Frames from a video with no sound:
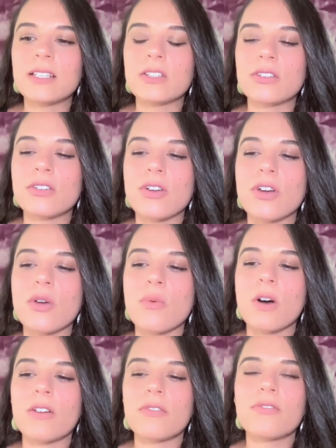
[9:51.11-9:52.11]
to know
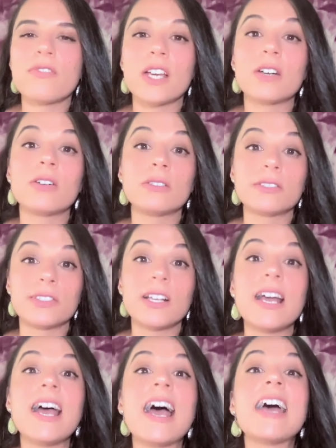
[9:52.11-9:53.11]
what feels
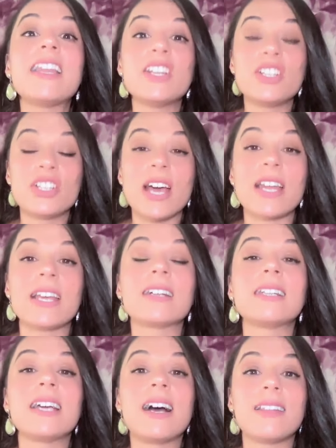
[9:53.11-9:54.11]

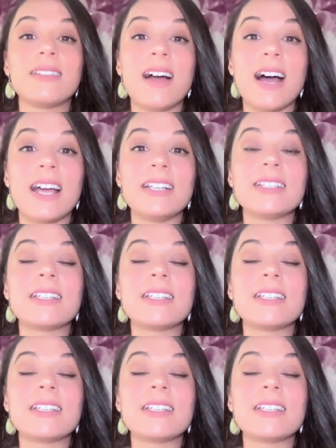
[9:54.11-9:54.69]
energetically aligned.